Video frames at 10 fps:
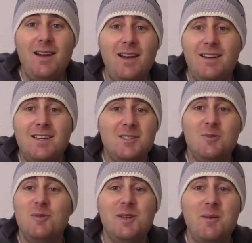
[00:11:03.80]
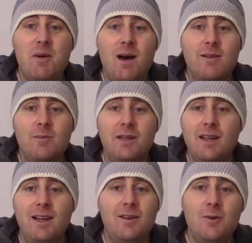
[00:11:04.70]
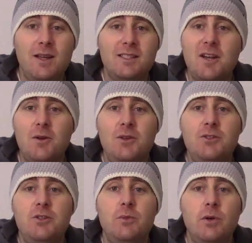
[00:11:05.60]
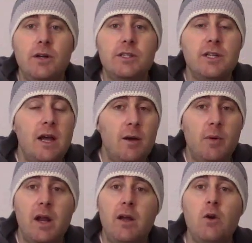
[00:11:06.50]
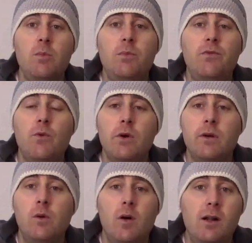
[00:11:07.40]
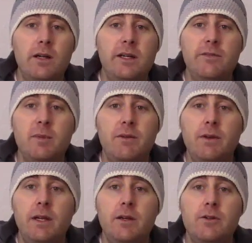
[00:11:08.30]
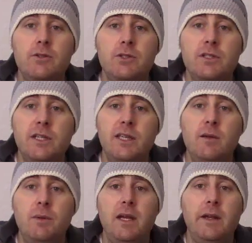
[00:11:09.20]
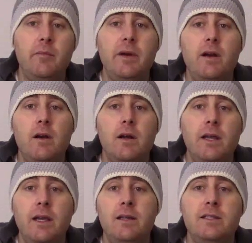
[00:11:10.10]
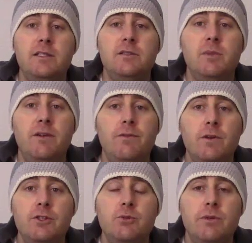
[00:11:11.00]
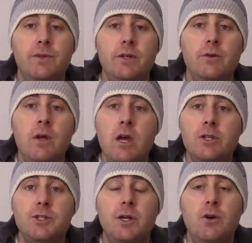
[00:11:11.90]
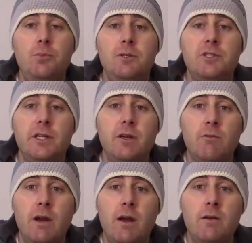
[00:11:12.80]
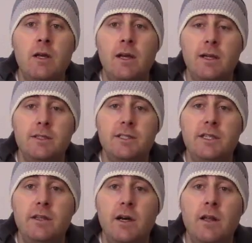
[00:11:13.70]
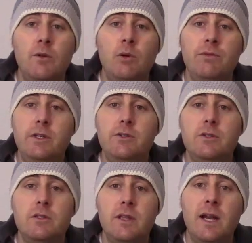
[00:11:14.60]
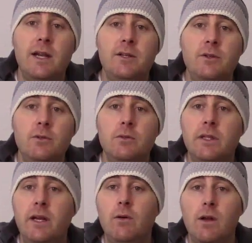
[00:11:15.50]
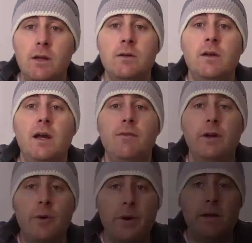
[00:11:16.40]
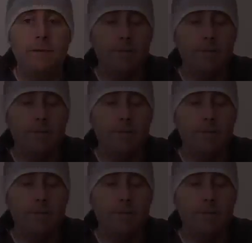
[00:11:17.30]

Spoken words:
It doesn't really bother me. I know that's how YouTube works. But I hope for the quality of my videos to keep getting better. Again, this is my first review, so I hope you stick around and see the other reviews that I do later on. Have a good one.